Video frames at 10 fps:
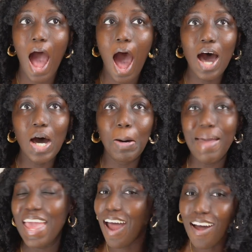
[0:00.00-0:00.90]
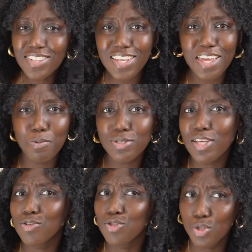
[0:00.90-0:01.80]
And honestly, he was
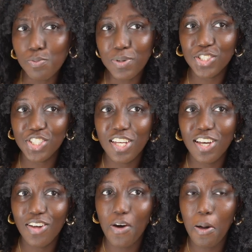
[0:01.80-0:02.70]
like super chill